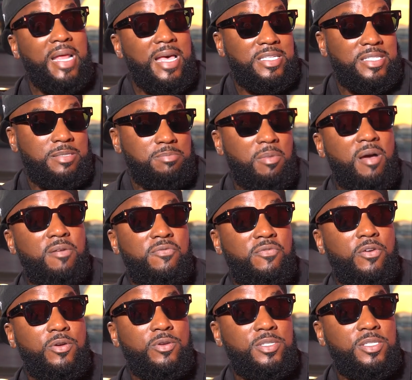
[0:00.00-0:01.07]
that's my
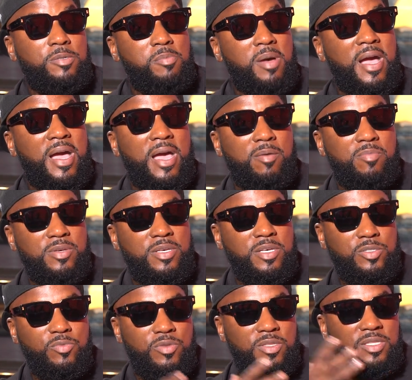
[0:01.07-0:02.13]
first mind
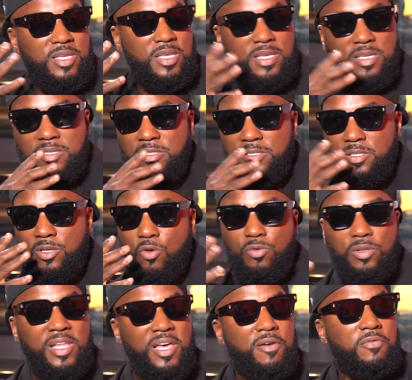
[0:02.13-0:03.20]
because when things go
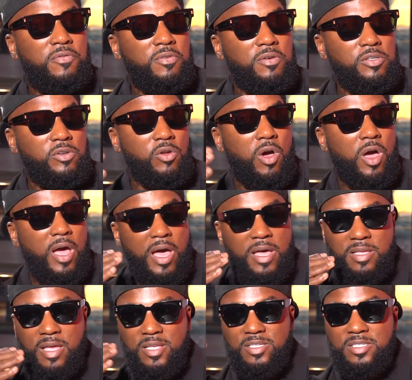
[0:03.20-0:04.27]
left, you know,
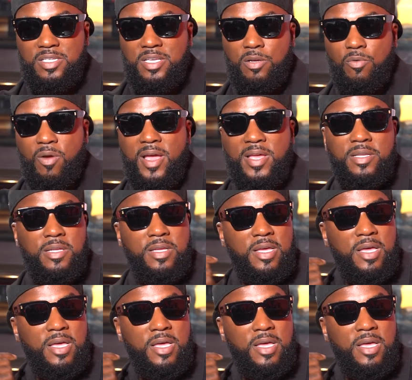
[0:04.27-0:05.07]
I, I just get right.